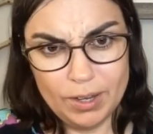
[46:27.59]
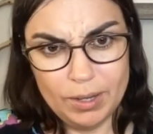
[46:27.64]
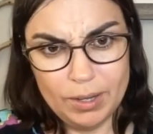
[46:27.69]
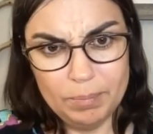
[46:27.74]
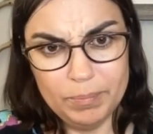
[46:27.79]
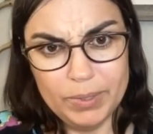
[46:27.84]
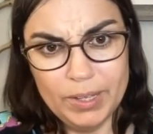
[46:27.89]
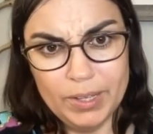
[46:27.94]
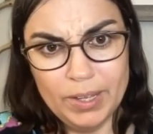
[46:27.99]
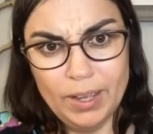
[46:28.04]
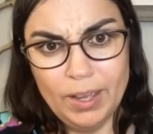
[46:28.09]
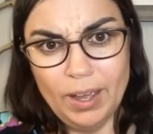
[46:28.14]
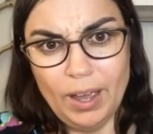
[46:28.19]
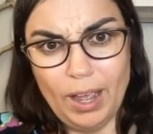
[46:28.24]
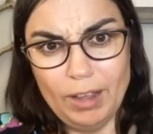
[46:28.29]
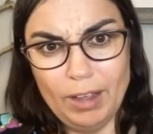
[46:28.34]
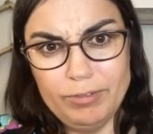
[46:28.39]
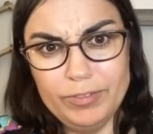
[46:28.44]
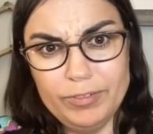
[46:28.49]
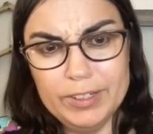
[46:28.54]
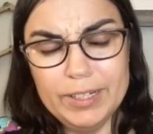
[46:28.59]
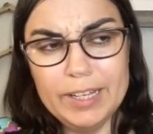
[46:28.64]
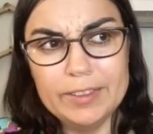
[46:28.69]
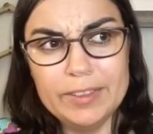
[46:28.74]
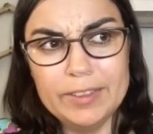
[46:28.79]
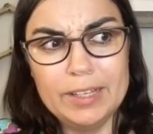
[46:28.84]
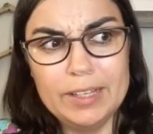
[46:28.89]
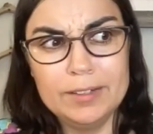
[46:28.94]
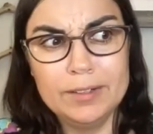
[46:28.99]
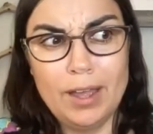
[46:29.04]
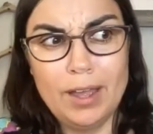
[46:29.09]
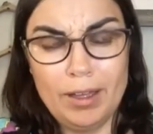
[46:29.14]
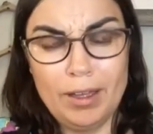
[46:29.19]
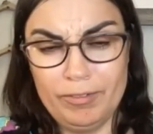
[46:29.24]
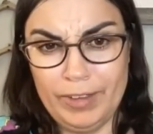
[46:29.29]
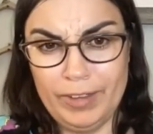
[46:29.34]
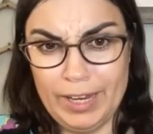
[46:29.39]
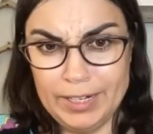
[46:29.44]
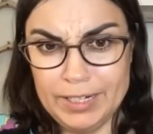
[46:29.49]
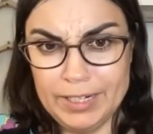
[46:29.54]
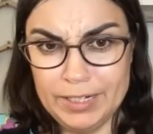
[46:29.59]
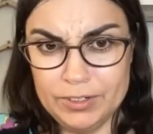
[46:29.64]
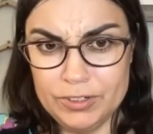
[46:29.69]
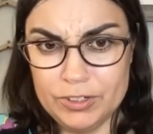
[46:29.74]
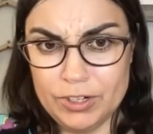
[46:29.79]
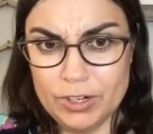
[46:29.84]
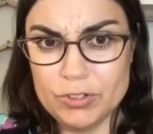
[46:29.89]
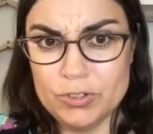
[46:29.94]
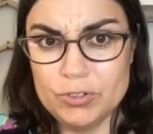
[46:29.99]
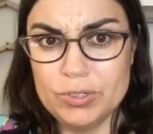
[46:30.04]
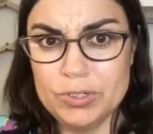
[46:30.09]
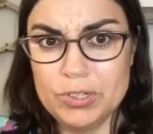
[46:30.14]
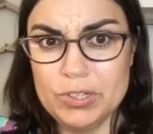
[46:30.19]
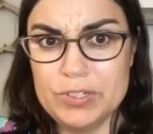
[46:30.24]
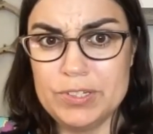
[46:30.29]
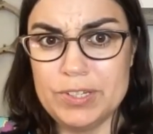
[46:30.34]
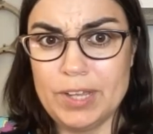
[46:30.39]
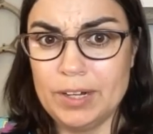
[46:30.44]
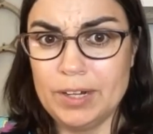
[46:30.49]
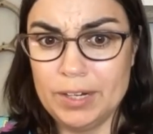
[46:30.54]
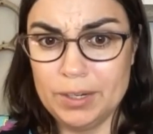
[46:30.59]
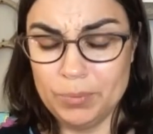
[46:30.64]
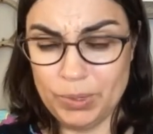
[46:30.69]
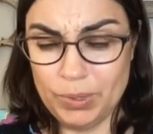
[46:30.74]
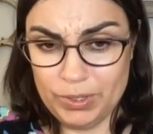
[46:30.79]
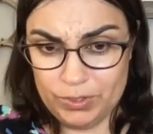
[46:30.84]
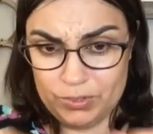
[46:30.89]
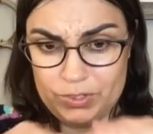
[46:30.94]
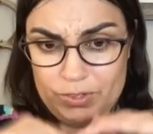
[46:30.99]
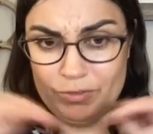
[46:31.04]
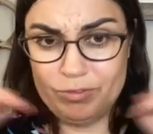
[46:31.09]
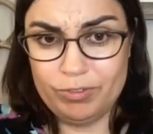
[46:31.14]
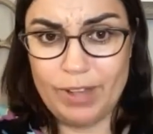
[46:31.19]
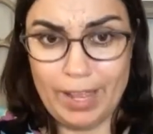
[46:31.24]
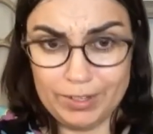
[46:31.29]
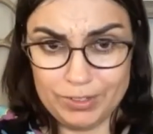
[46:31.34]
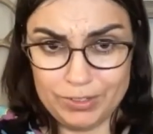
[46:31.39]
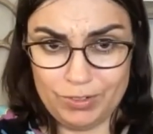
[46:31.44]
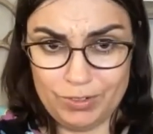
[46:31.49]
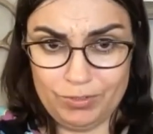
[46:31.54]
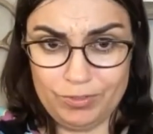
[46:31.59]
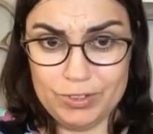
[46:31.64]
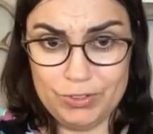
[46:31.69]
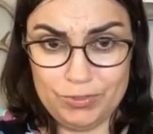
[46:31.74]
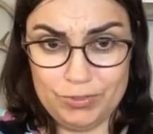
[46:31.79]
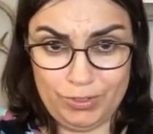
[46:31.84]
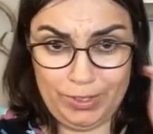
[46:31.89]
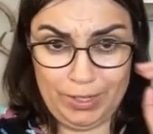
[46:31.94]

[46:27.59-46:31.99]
Mm-hmm. I feel like they love any industrial setting where there's a flat surface for